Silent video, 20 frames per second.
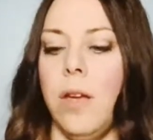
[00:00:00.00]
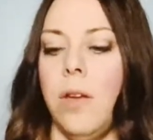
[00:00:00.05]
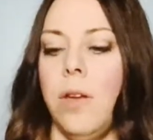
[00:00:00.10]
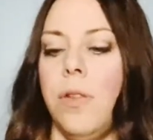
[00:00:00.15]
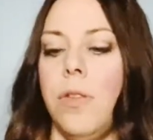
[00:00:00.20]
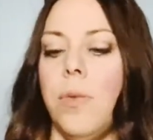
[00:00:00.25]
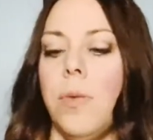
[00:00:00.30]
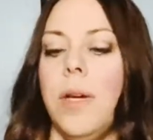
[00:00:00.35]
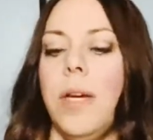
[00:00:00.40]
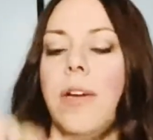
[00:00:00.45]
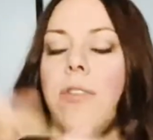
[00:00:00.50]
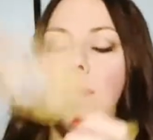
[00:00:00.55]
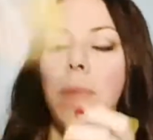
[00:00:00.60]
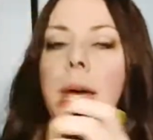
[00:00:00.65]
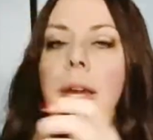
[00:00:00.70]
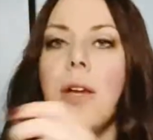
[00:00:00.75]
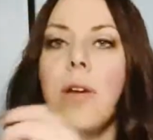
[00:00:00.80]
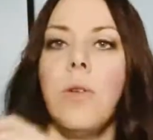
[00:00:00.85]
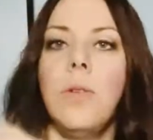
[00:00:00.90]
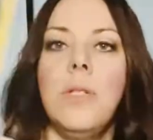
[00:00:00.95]
3 of
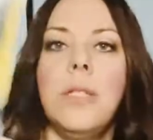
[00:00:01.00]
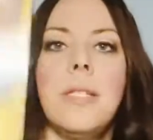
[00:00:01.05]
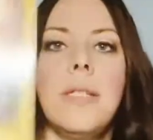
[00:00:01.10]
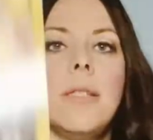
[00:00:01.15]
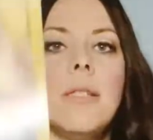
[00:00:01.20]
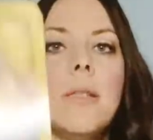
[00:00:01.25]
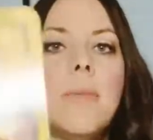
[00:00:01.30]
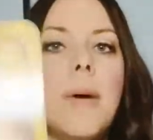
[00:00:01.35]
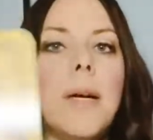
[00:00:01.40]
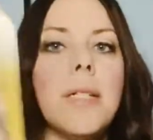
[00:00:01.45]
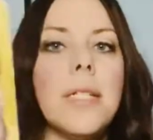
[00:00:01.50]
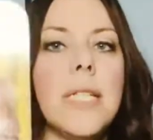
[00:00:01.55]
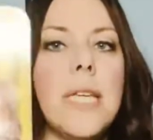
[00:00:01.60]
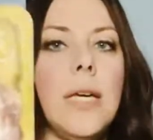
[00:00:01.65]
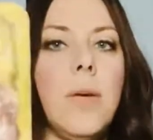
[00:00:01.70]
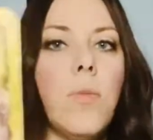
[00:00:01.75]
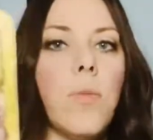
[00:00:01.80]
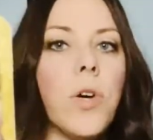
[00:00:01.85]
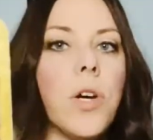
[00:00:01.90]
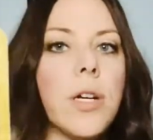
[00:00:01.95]
Pentacles, this is about
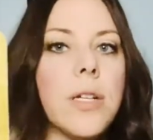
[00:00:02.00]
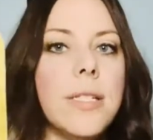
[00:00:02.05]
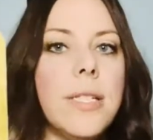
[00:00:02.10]
teamwork.